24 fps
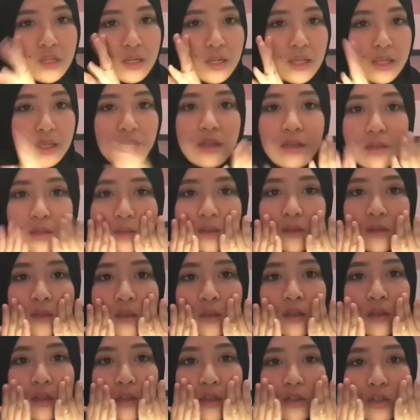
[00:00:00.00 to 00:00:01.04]
Like,
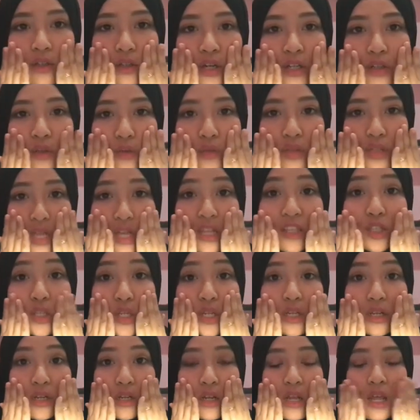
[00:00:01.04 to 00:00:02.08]
try to touch
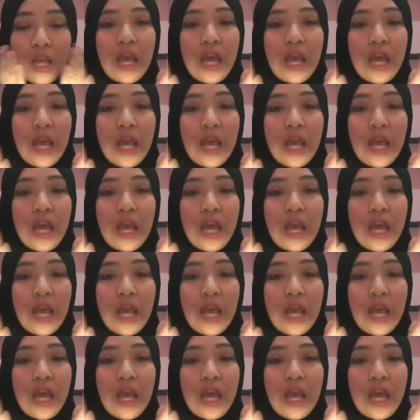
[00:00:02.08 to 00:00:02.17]
it,